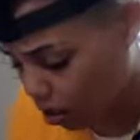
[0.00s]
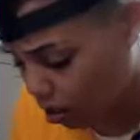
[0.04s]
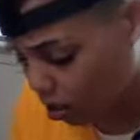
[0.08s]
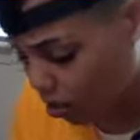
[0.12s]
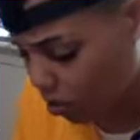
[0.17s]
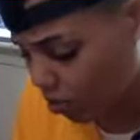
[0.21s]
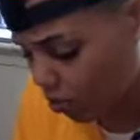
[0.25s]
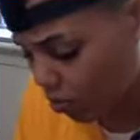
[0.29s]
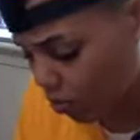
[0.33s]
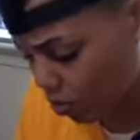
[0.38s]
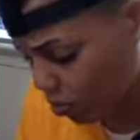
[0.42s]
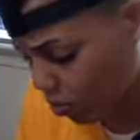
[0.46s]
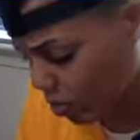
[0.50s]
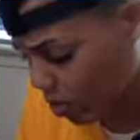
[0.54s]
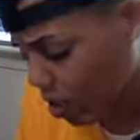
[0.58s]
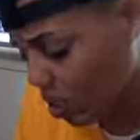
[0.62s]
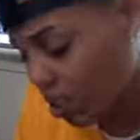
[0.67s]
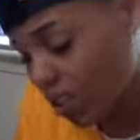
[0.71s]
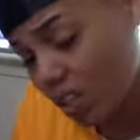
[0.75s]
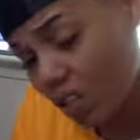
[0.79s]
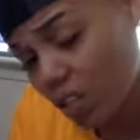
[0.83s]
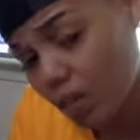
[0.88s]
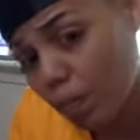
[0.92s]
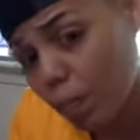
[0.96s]
You feel me?
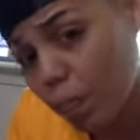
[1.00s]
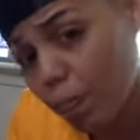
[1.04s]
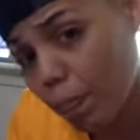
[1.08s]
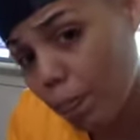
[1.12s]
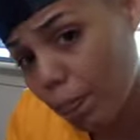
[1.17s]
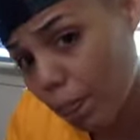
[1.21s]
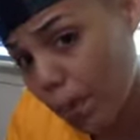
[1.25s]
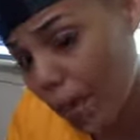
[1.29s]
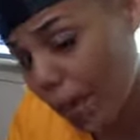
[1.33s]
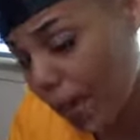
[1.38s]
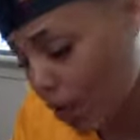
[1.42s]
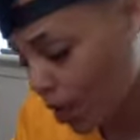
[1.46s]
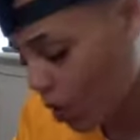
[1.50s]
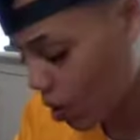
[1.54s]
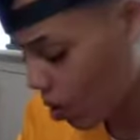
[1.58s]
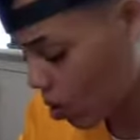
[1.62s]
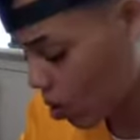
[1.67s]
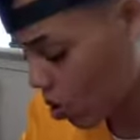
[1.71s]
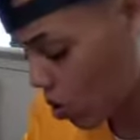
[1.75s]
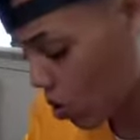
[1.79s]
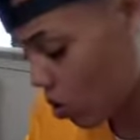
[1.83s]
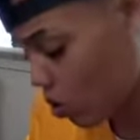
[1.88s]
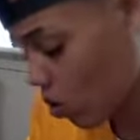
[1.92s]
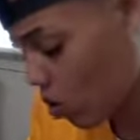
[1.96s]
Getting your bag
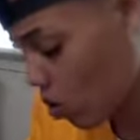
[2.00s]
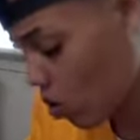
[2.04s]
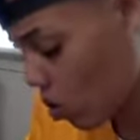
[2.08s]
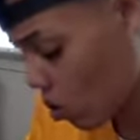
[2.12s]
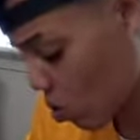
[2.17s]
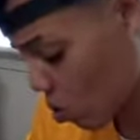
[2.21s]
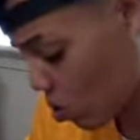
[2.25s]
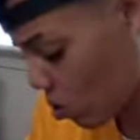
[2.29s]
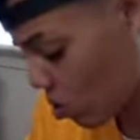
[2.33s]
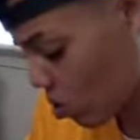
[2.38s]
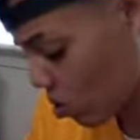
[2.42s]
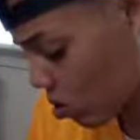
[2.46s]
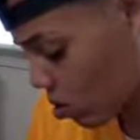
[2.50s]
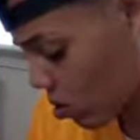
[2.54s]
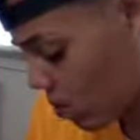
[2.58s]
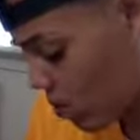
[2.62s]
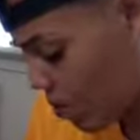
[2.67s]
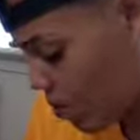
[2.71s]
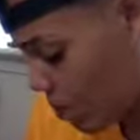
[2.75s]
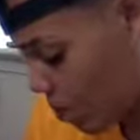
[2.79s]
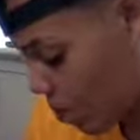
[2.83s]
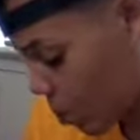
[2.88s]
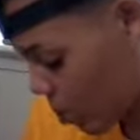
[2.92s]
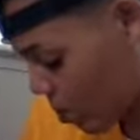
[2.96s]
on your own. You
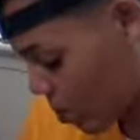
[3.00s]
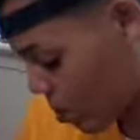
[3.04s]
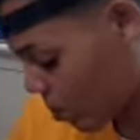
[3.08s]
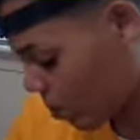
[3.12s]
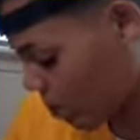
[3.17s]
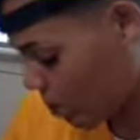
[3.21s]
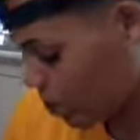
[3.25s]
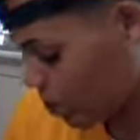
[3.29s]
feel me?